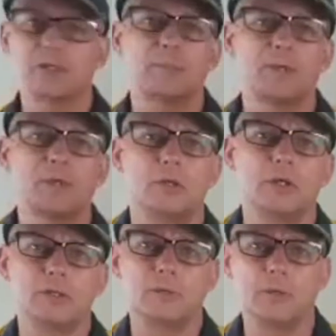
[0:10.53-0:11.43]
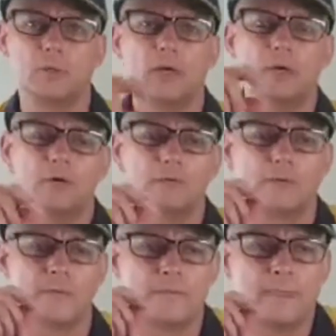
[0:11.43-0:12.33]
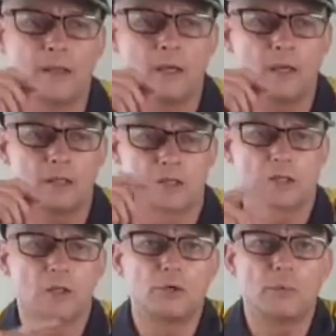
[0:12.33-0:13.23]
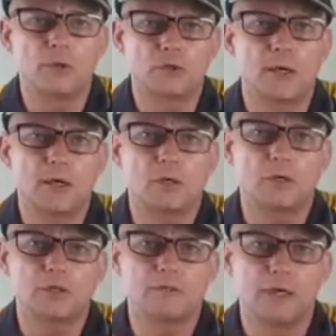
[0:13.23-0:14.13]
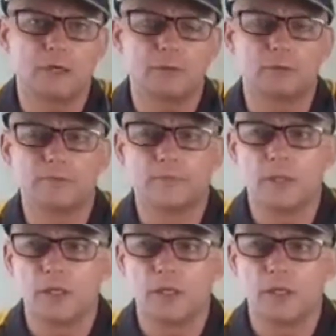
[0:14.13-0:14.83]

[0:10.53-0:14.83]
something you need to be aware of. There's a lot of remote training collars available.